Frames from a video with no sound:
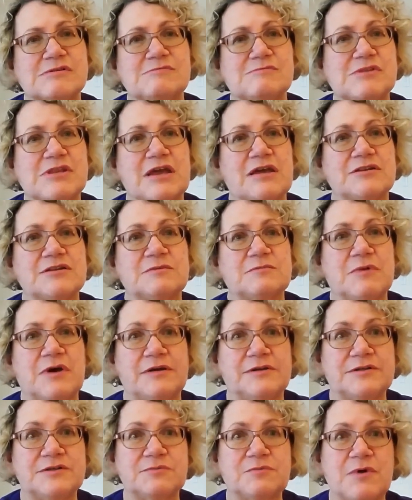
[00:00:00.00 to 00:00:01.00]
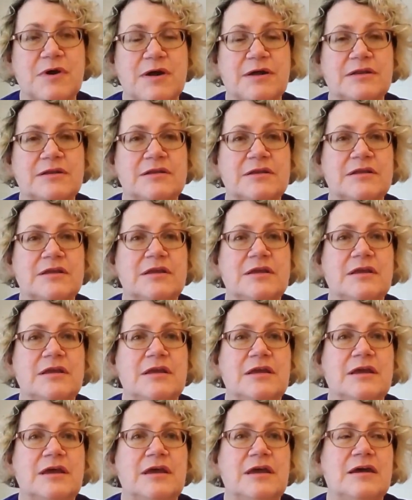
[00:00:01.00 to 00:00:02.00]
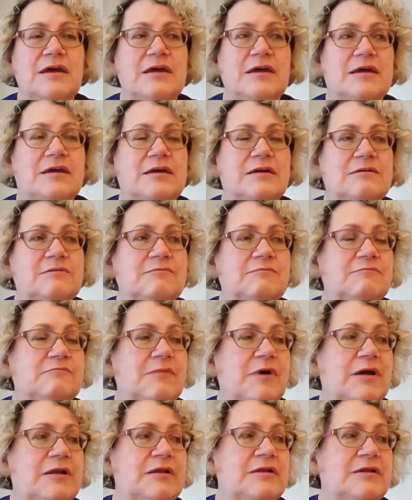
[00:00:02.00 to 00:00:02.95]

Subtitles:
down to -1. My